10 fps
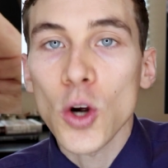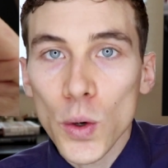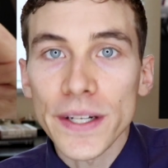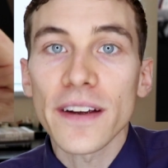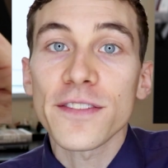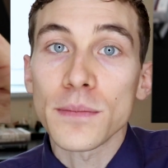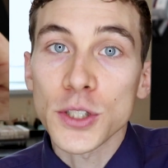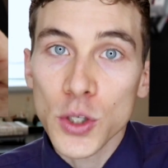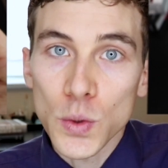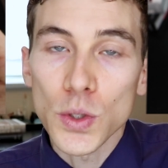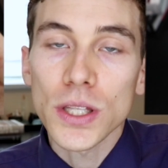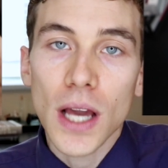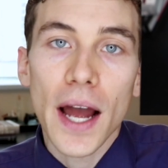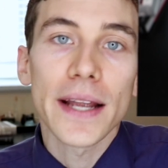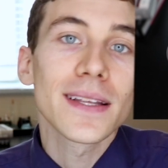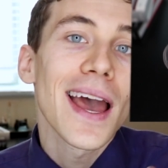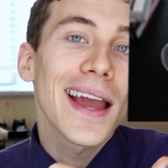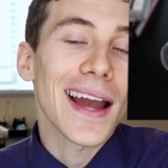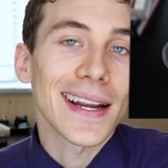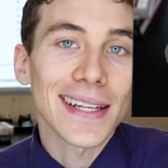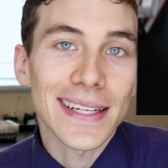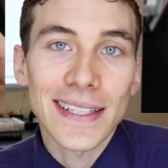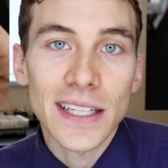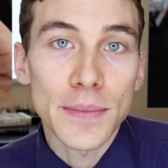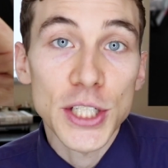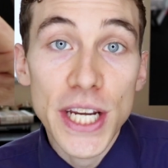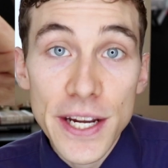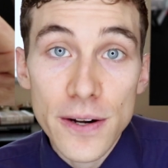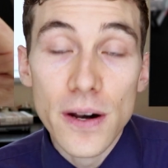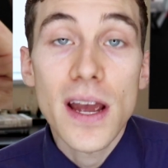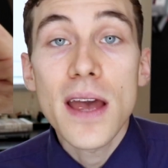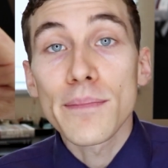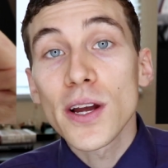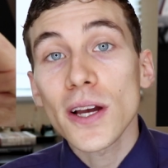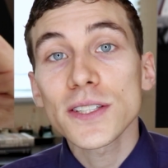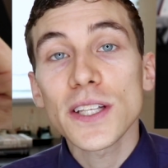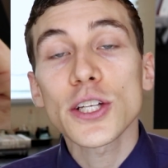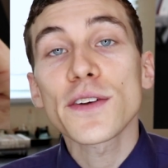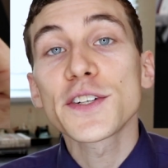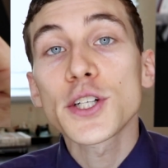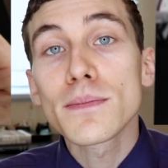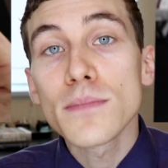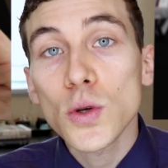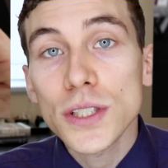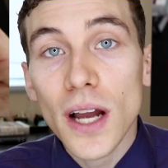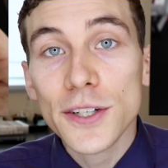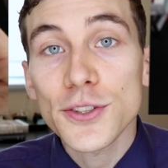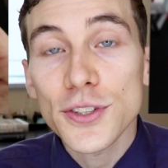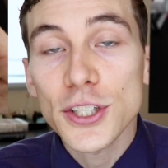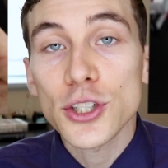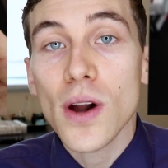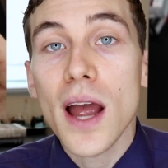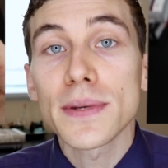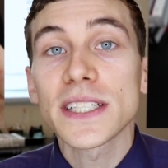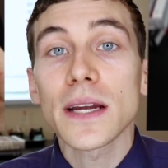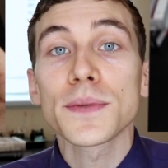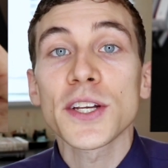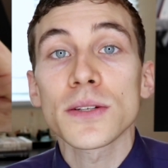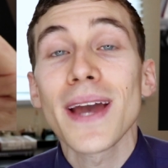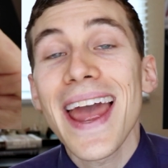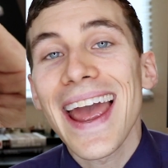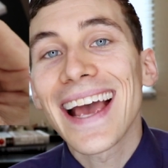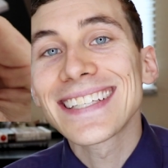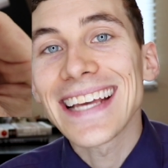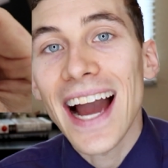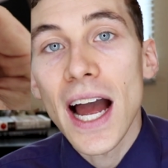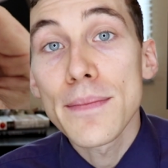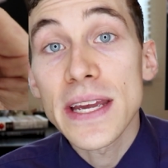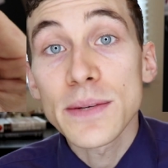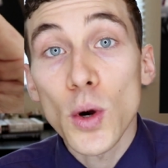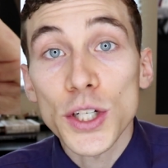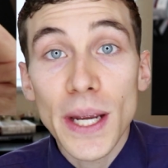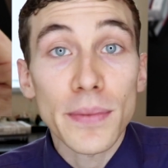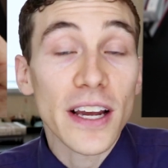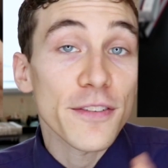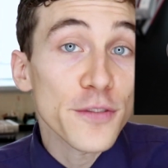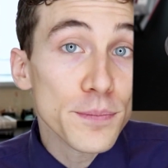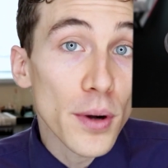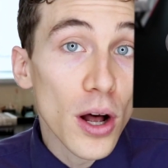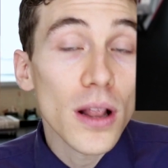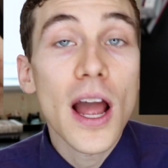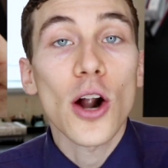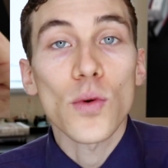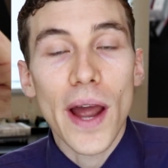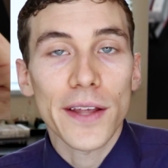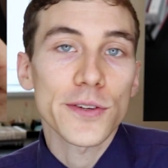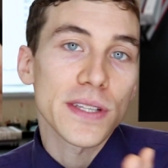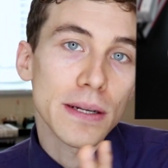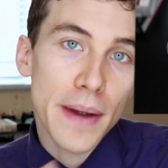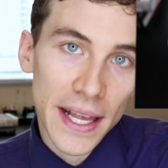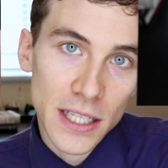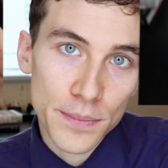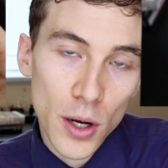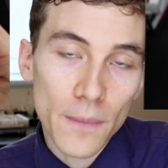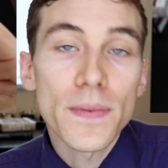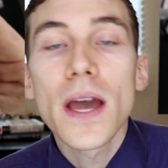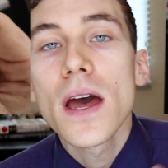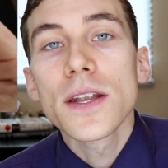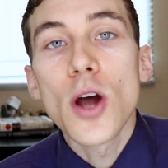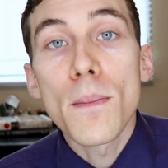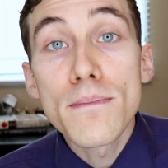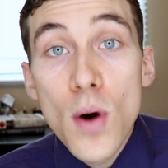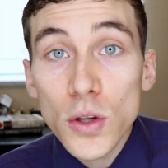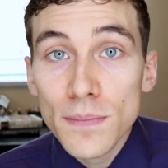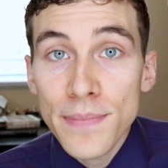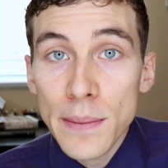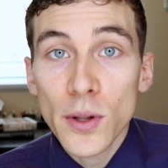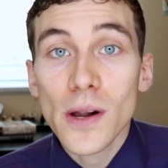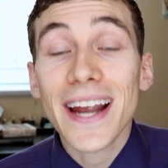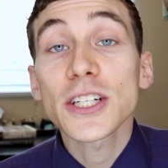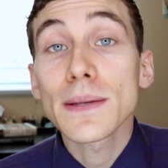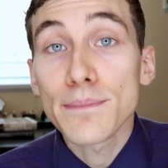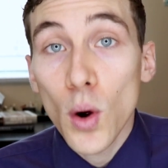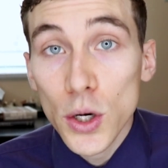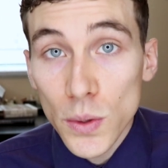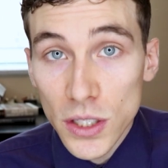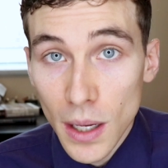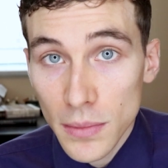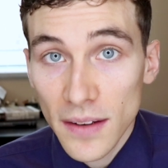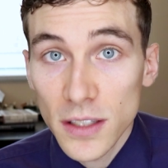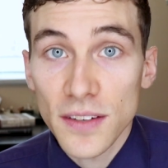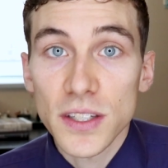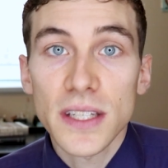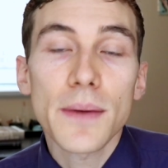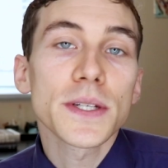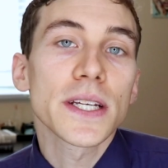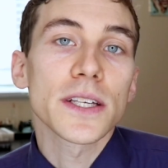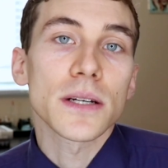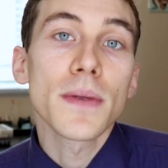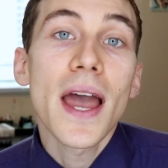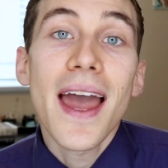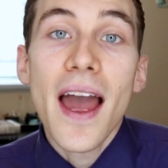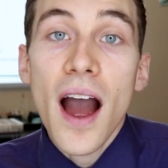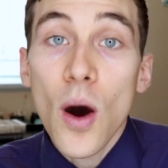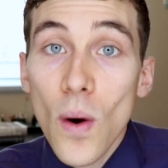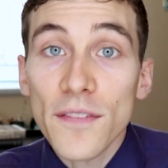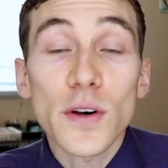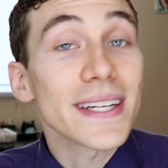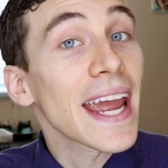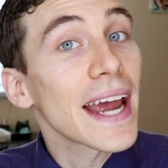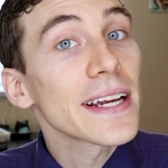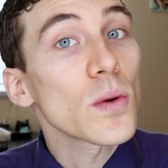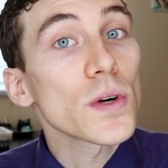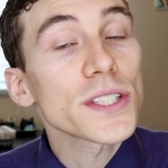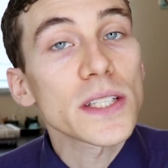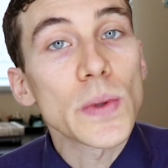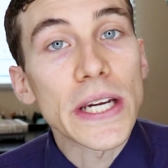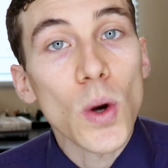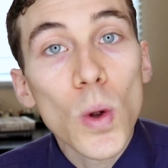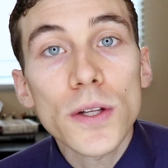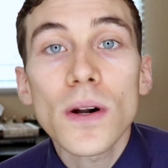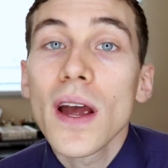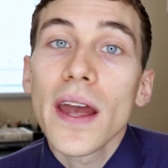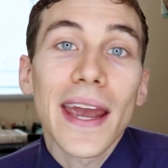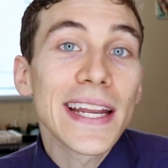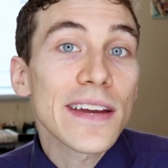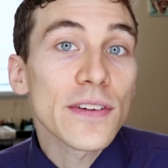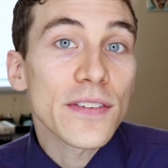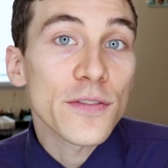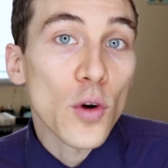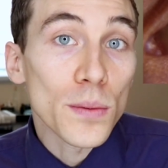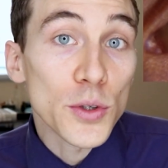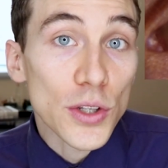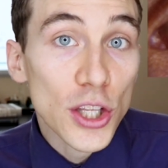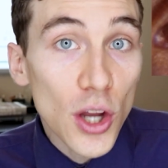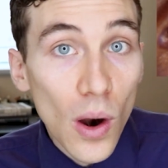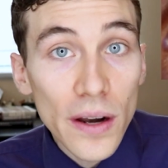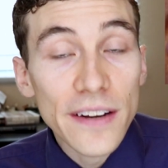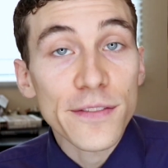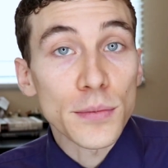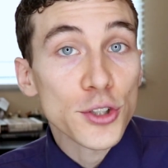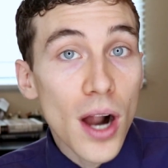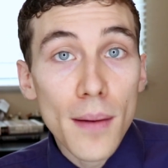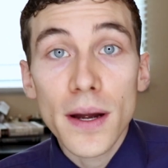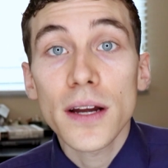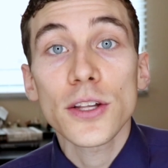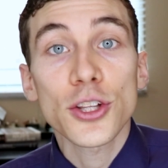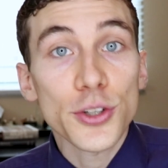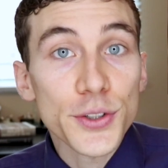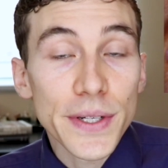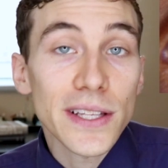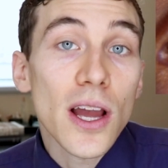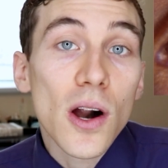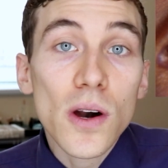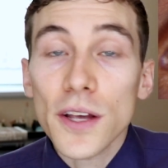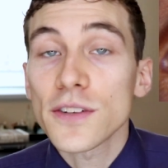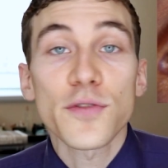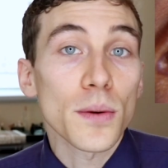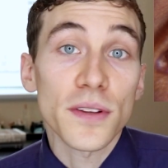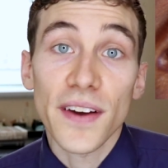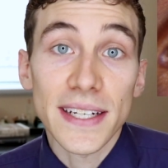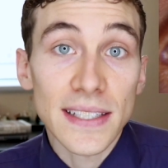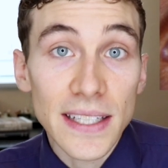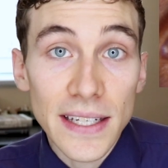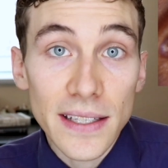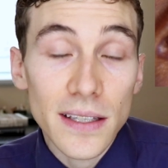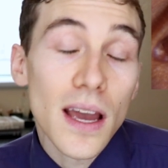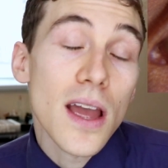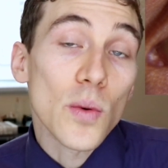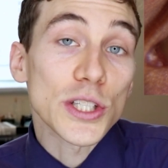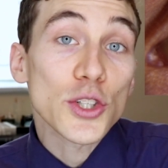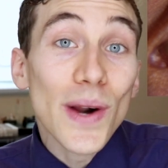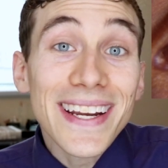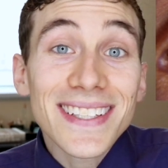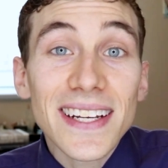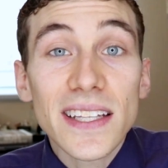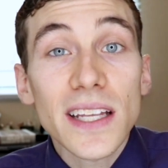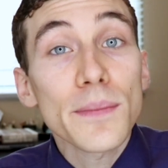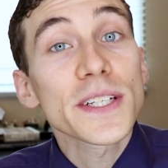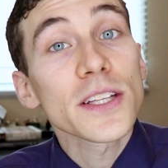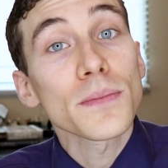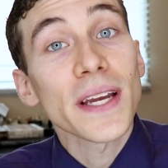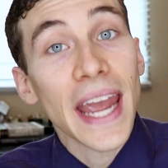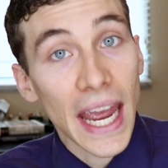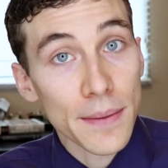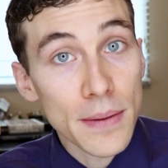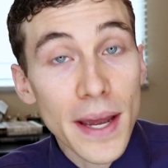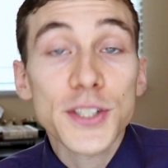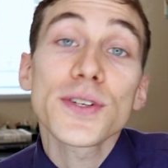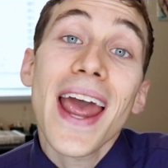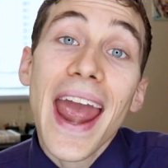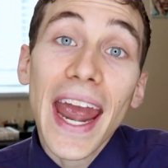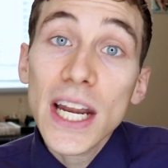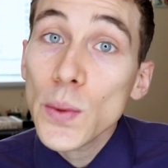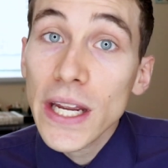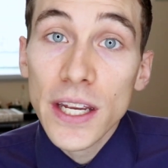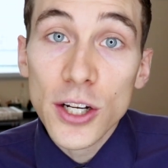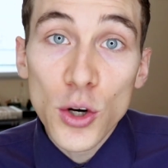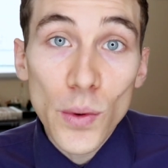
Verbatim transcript: cornea from two sides, kind of like in this image here. Because of this curvature, most doctors describe astigmatism as the eye being more shaped like a football rather than a basketball. Now, most people are actually born with some levels of astigmatism, However, it can get worse as we get older, and it can even form due to scarring from trauma, surgeries, or other forms of eye disease. What's great is that astigmatism can be measured, and we can